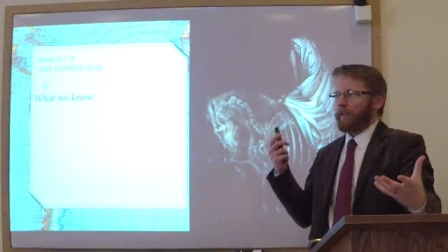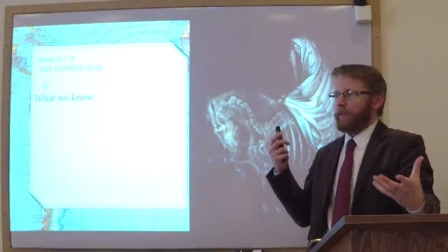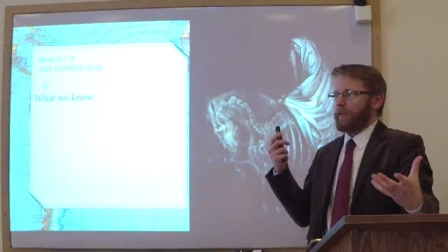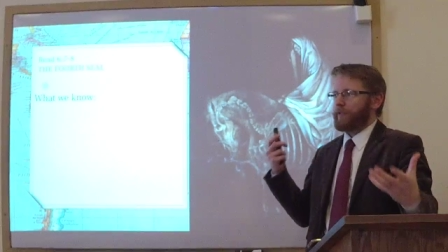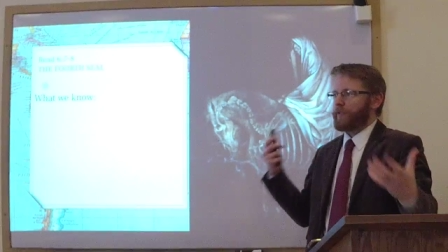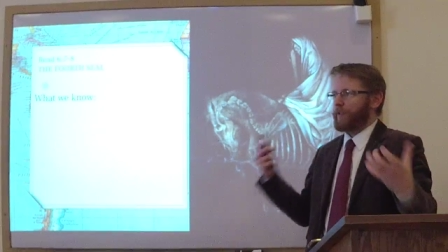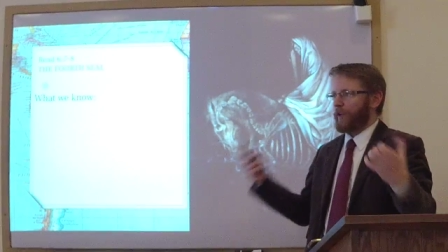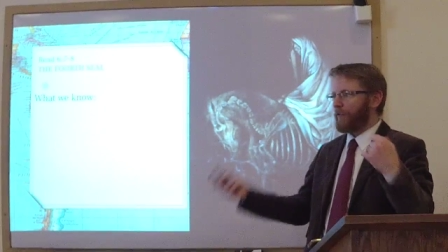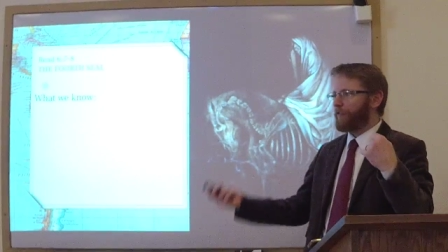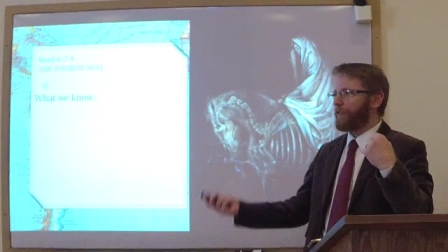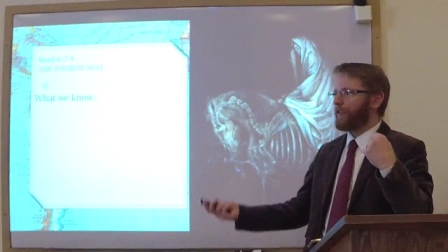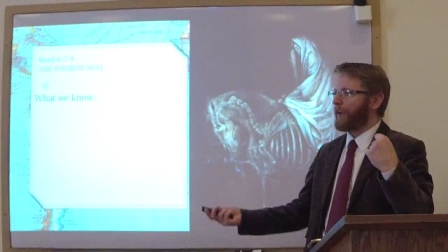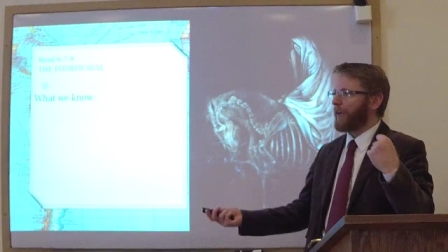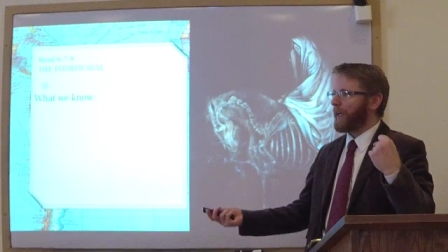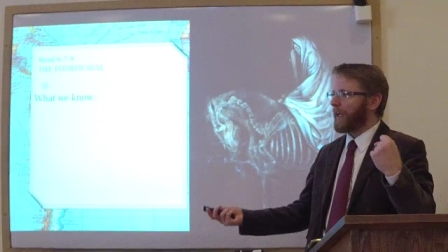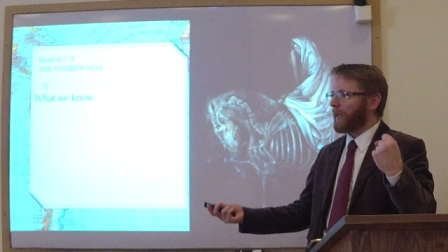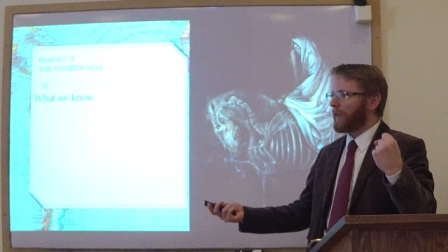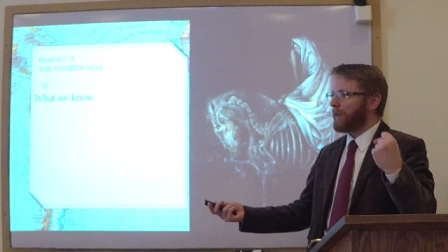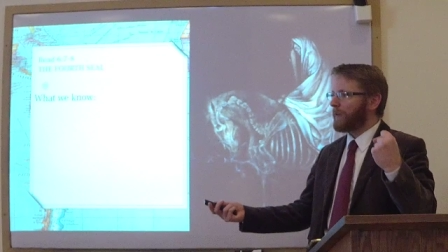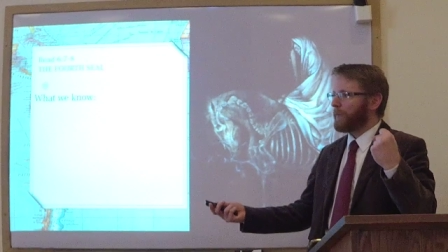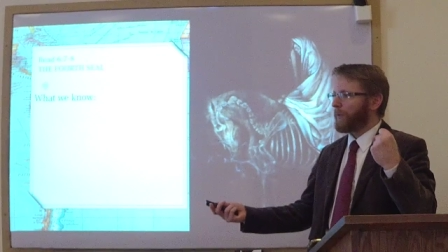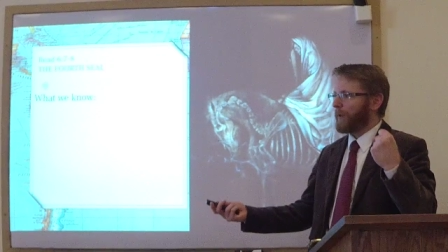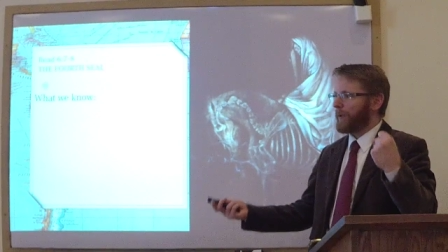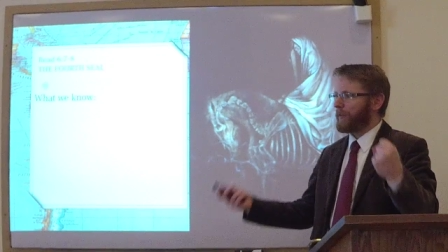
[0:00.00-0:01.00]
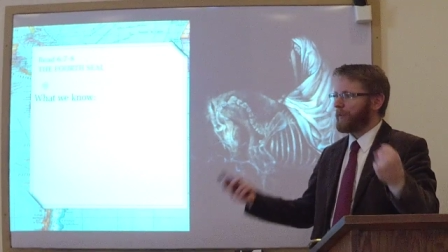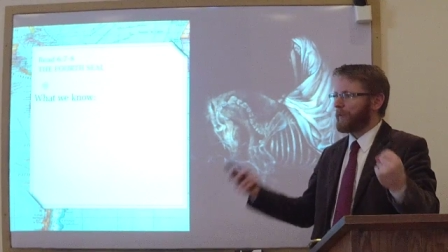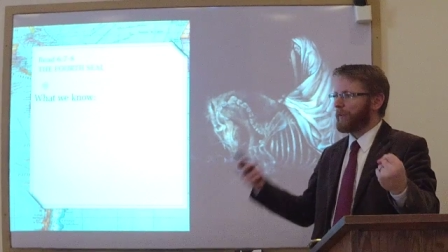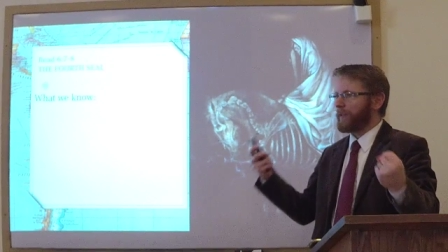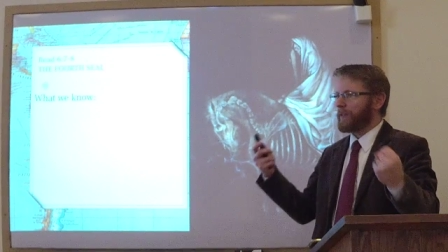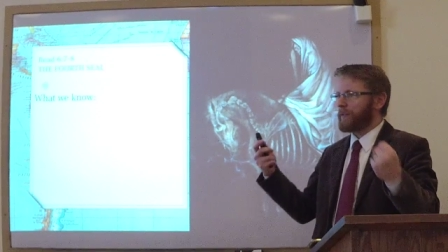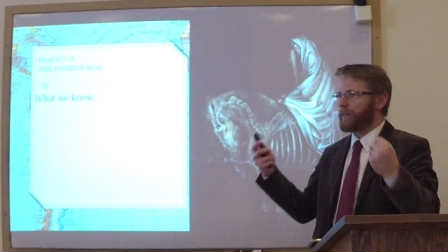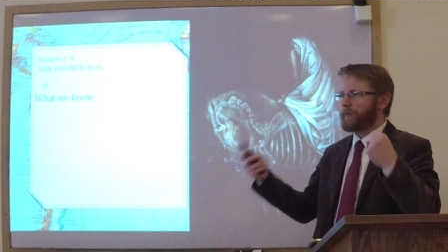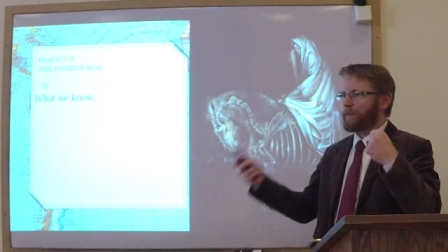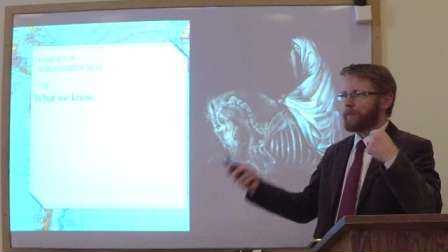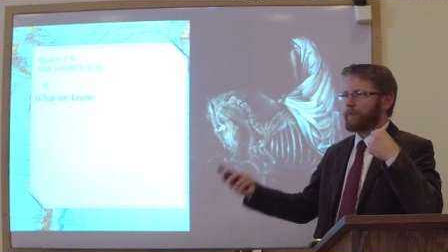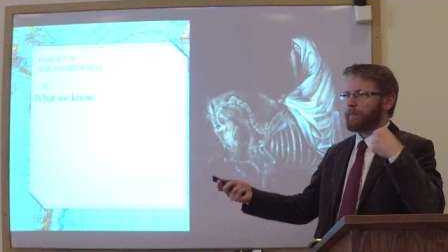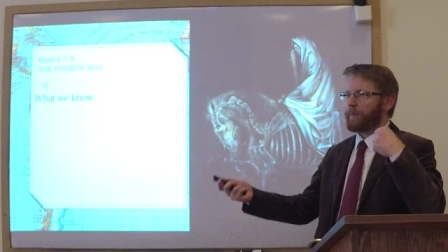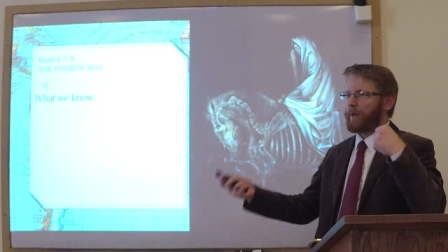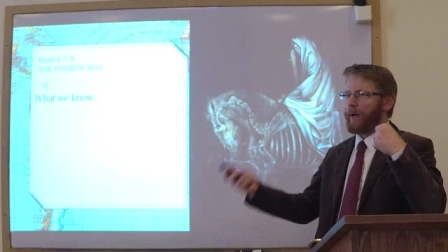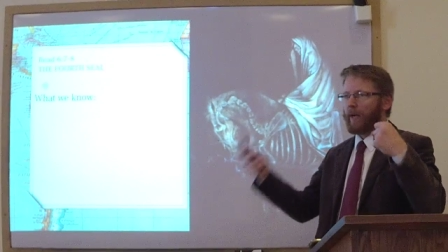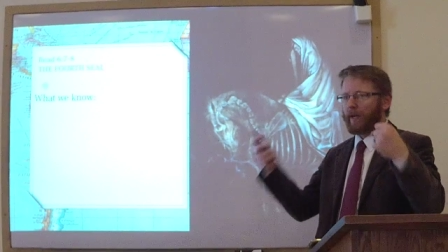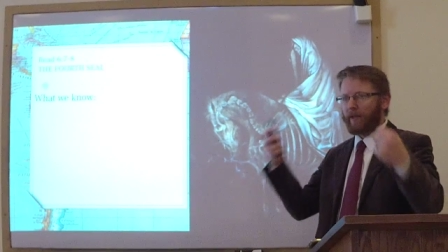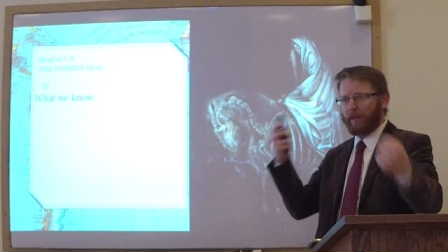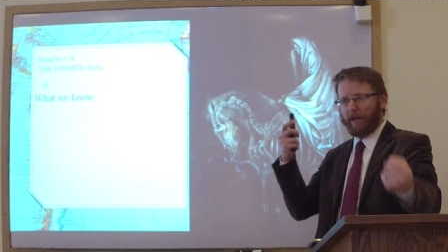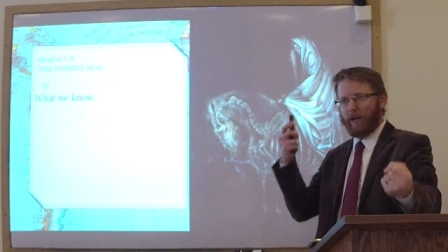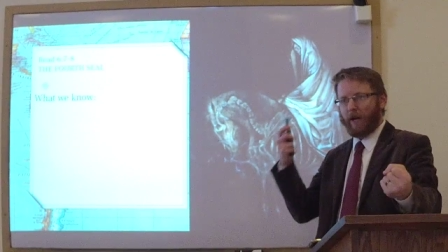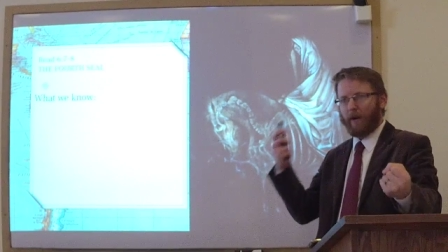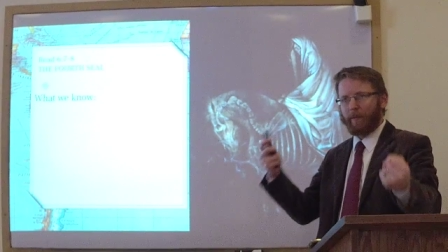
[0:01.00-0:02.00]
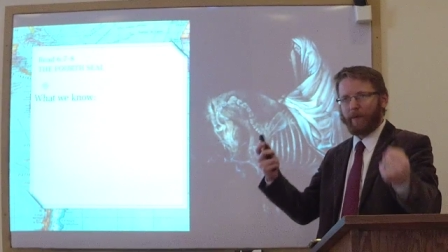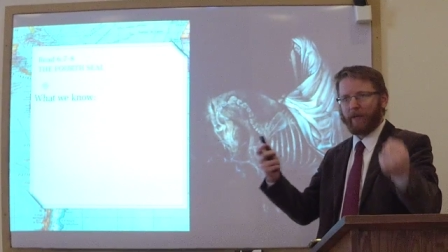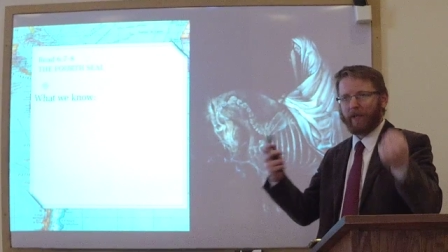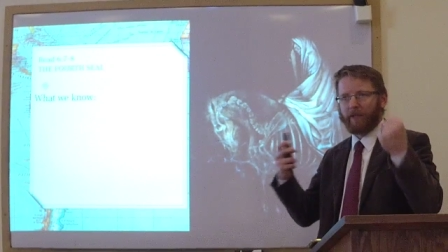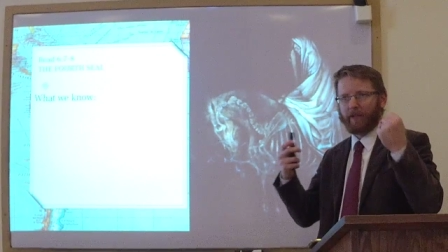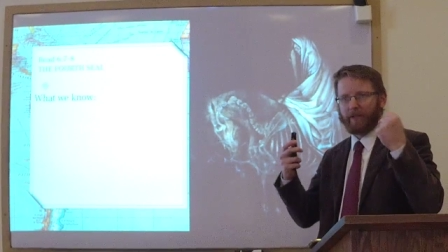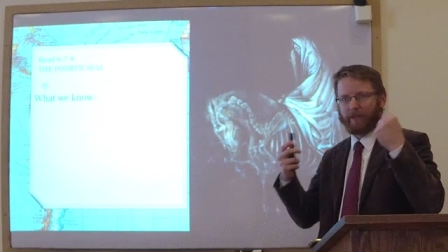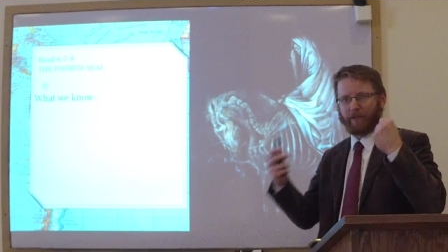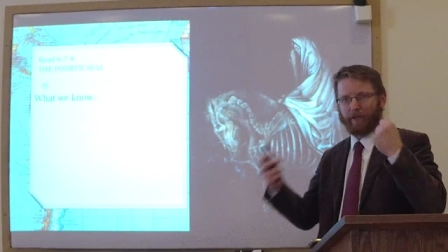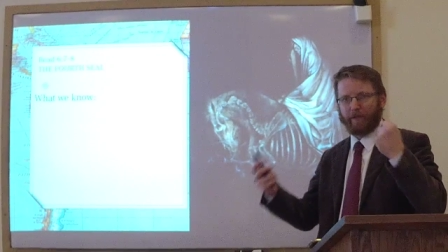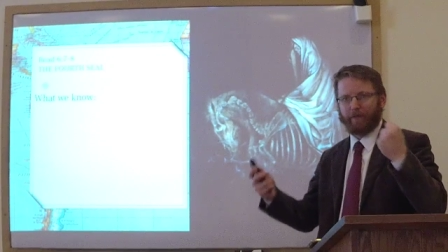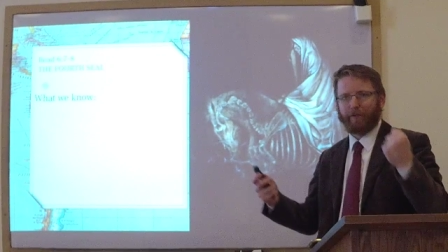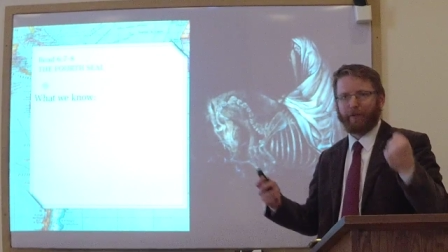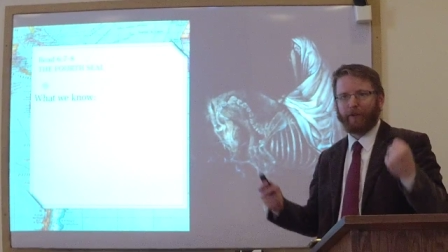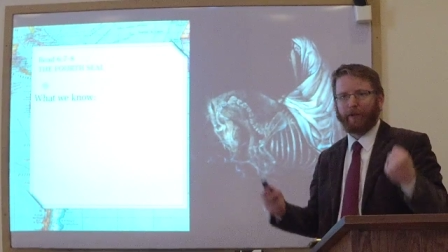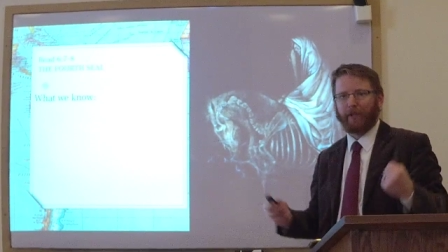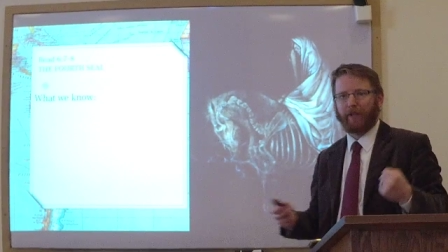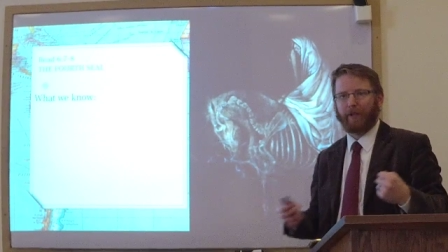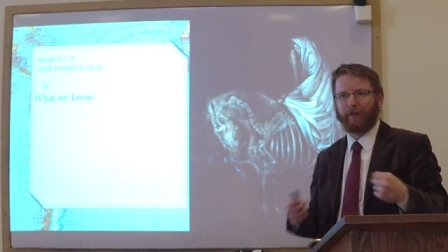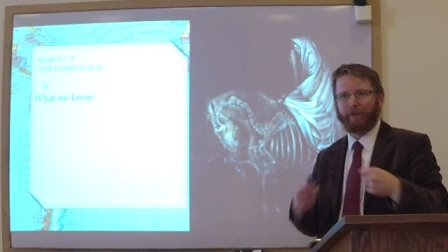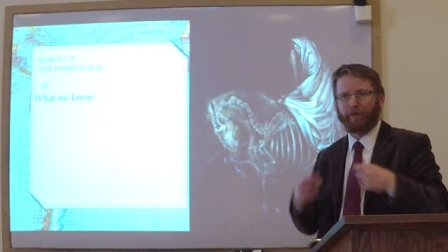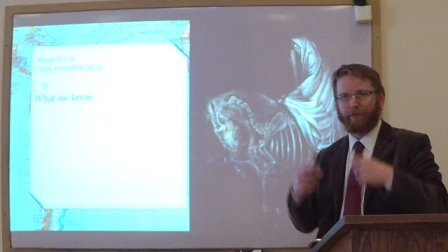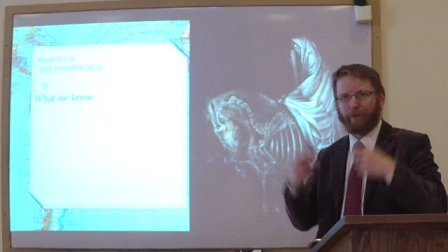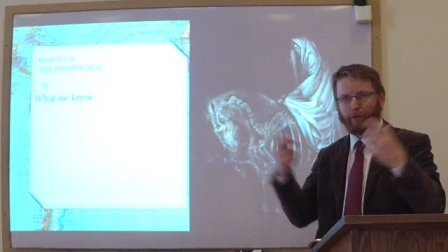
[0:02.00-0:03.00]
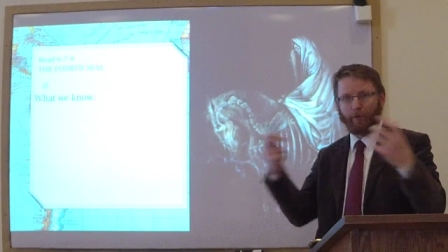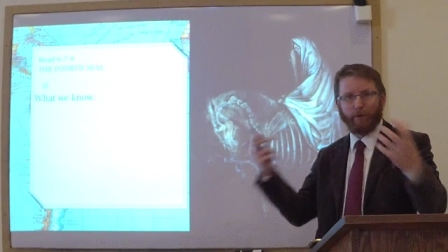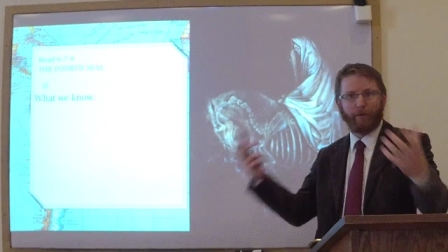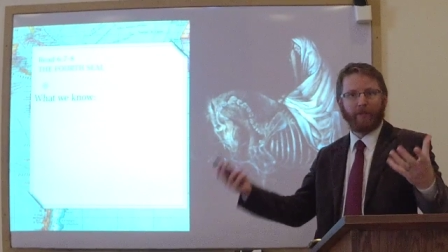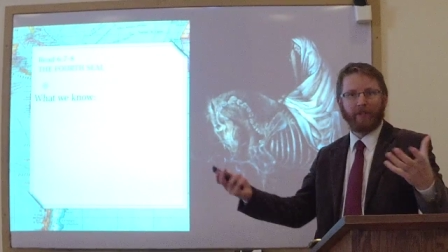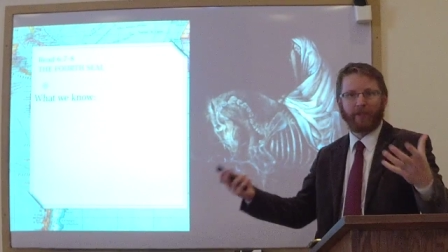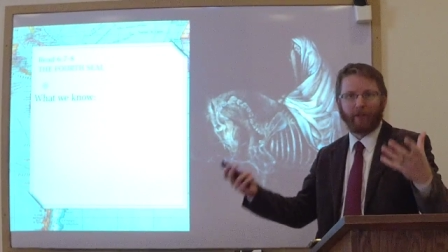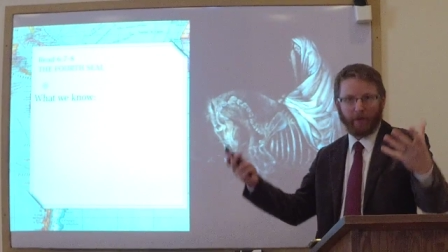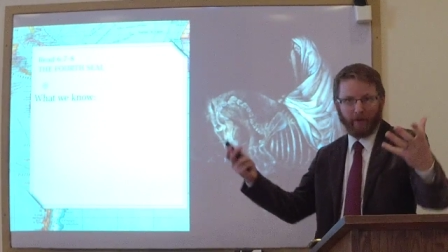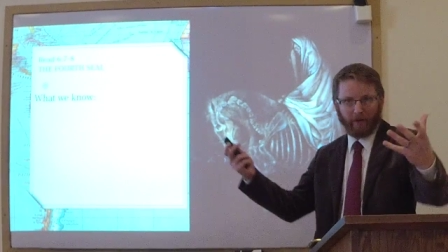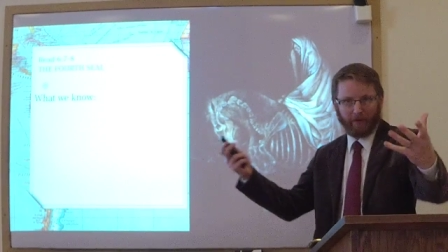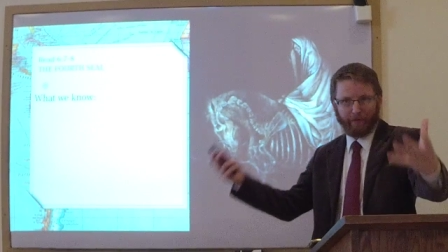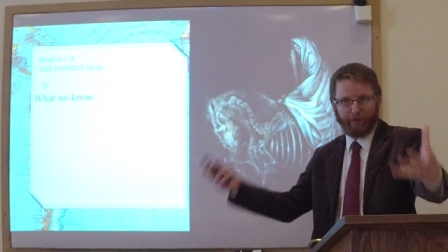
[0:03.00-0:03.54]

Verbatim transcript: suffering, whether it's economic suffering, food, you know,